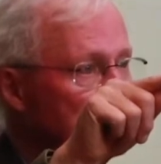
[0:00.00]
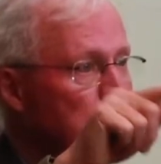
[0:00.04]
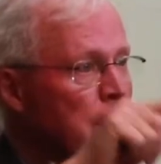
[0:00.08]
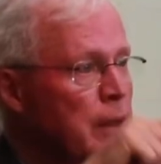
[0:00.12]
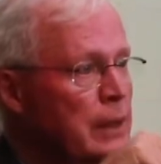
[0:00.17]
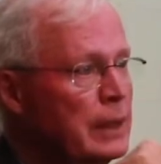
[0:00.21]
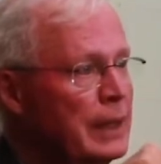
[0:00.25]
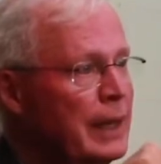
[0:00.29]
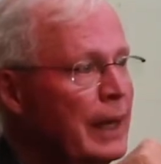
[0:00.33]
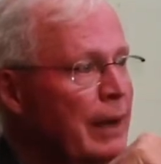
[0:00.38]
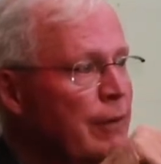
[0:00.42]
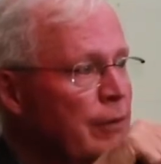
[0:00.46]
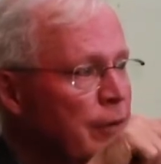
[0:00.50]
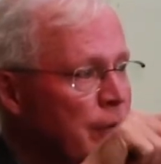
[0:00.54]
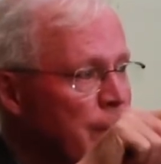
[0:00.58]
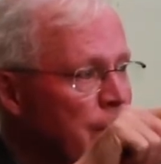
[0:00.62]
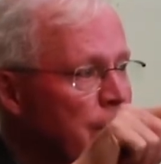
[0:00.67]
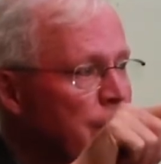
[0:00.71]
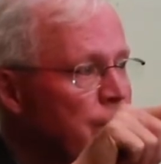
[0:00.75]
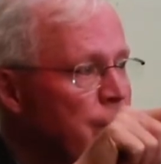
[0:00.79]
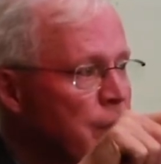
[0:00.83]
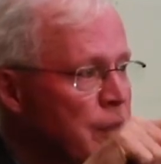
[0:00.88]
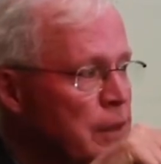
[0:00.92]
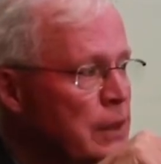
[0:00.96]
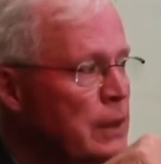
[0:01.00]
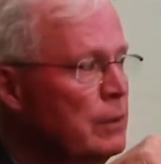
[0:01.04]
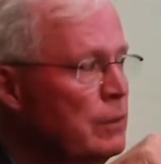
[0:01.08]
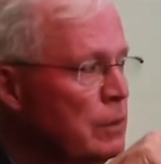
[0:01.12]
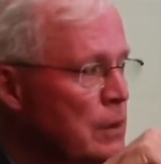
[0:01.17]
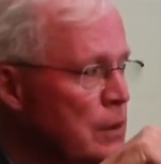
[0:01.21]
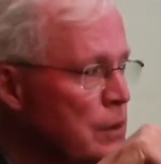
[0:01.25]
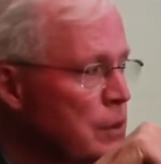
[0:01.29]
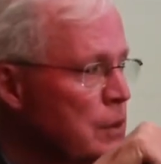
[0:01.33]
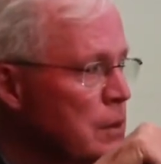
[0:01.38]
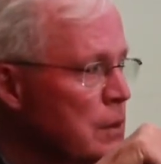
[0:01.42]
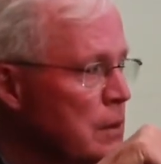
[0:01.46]
the narrative
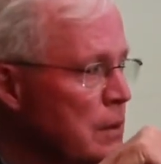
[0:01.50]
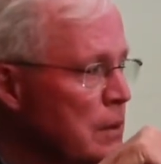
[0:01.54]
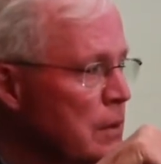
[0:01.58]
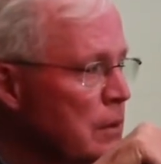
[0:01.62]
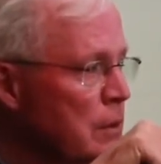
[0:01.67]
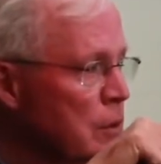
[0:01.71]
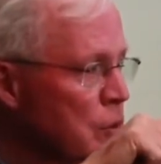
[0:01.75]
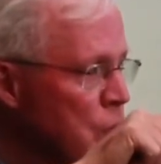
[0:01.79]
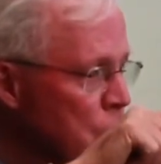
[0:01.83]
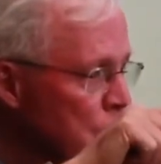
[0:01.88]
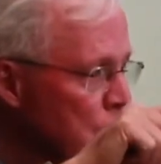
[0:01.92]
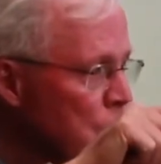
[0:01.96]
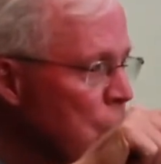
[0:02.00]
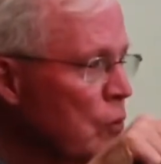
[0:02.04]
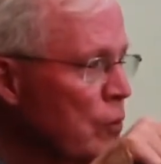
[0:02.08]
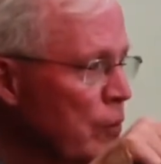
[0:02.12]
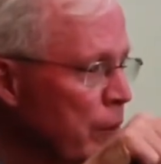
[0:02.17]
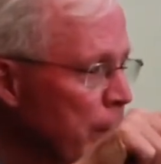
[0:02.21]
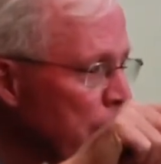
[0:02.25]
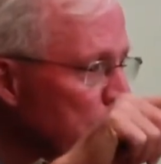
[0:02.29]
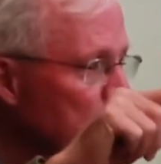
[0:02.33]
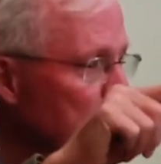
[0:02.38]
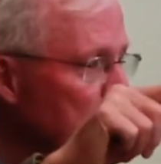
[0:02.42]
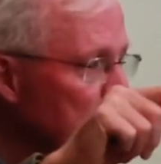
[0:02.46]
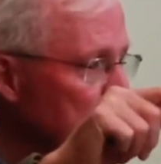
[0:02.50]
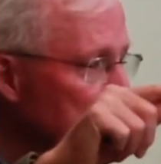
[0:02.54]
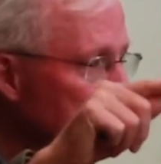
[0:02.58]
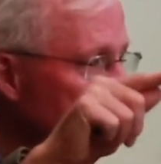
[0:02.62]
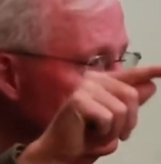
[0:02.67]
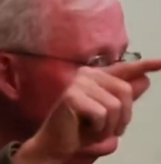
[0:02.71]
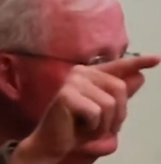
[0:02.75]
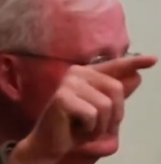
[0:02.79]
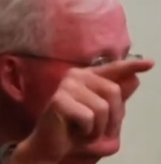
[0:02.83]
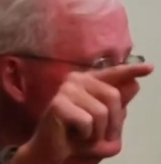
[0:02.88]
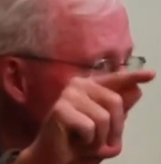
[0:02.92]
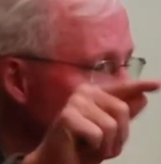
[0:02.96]
sequence, the story
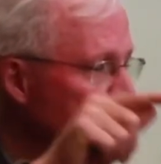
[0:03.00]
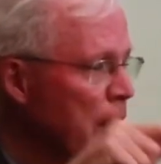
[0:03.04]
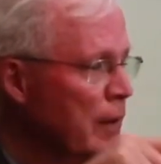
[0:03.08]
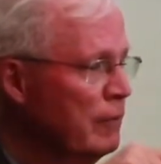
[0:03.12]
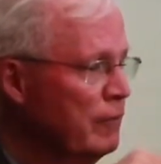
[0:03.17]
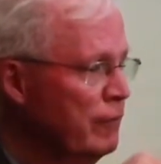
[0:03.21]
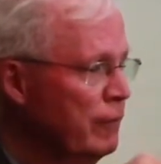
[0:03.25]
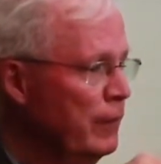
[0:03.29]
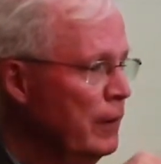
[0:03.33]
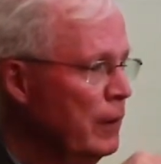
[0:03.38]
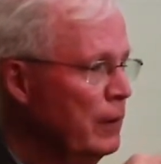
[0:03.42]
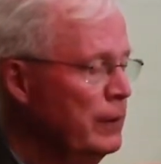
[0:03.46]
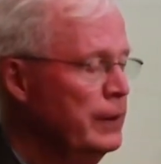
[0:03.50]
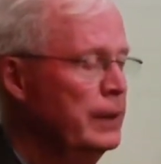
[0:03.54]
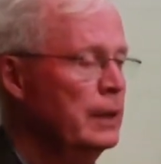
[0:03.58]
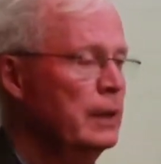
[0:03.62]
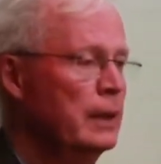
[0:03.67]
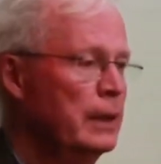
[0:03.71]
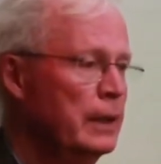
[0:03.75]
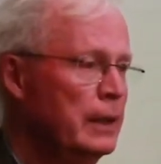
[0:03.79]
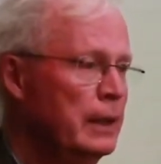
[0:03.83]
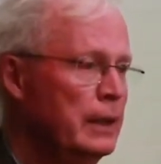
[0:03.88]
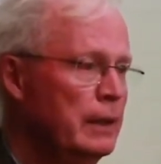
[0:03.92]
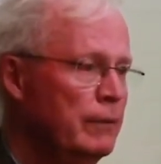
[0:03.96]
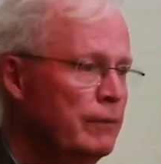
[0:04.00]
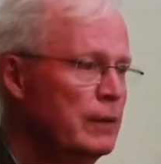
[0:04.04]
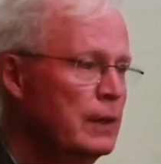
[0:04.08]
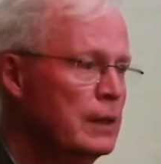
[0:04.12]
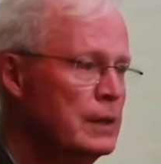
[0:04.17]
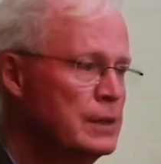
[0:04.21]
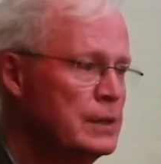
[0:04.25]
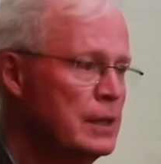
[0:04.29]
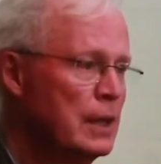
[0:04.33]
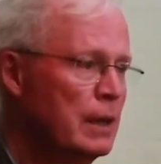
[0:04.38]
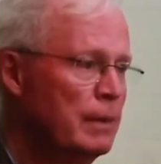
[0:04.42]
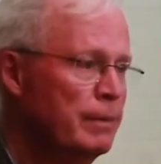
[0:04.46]
unfolding. I can give an
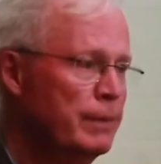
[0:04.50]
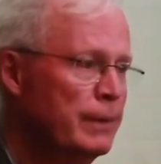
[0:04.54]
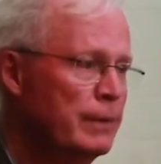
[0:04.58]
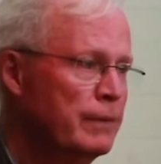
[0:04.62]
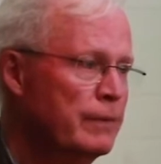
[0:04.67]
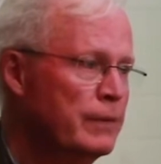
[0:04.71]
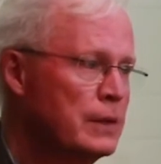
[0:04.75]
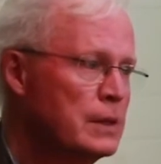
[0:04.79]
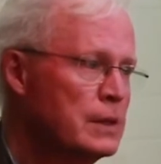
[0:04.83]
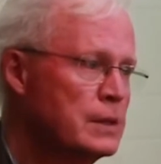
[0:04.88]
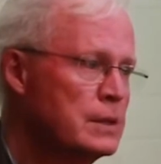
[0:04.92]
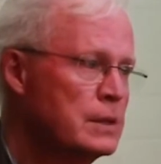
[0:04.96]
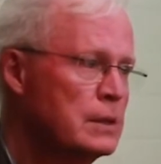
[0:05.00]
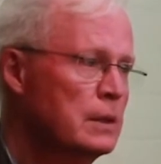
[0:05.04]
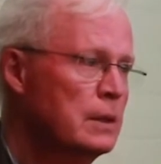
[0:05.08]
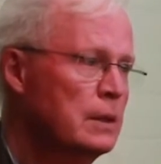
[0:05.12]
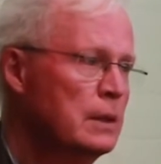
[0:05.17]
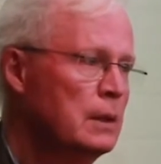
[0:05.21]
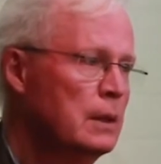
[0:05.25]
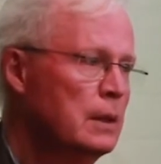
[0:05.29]
example of this.